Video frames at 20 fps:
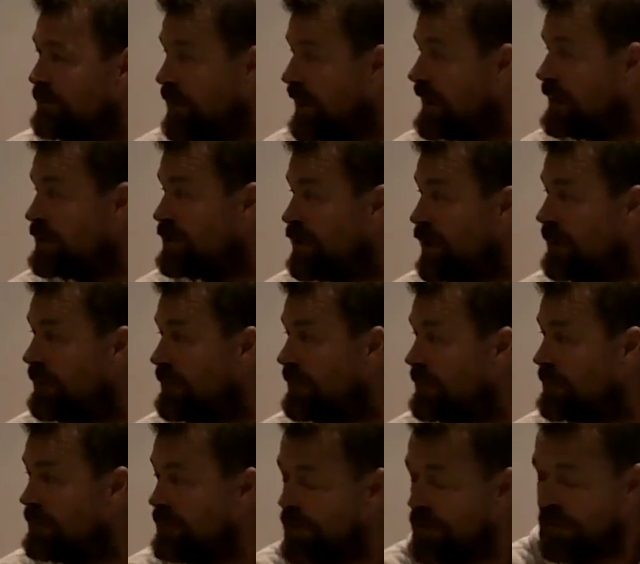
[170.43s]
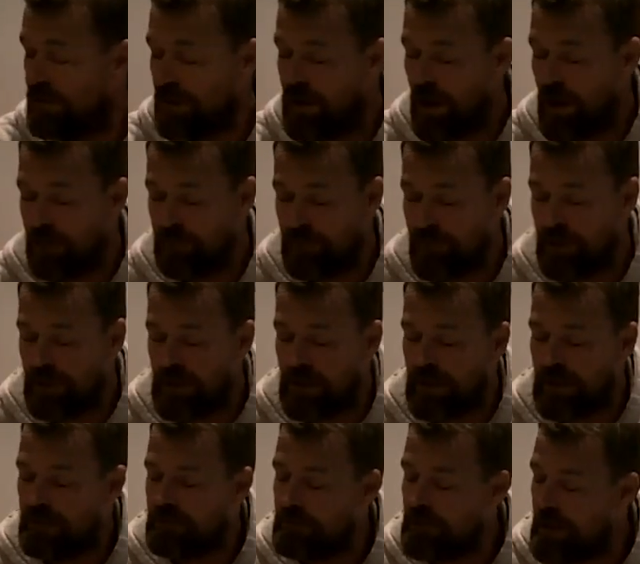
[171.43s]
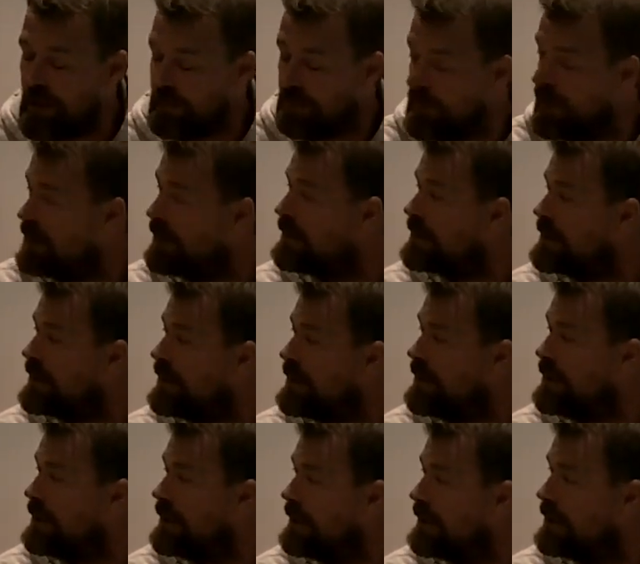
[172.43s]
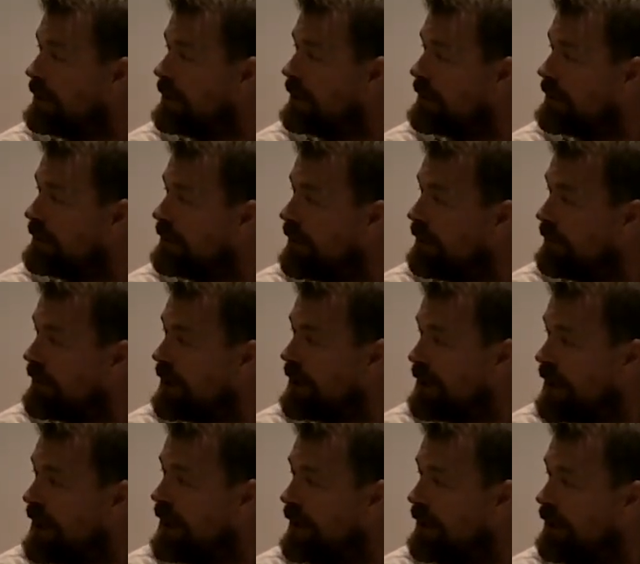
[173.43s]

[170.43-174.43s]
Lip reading: wind chop more than like, but around Middleton and around that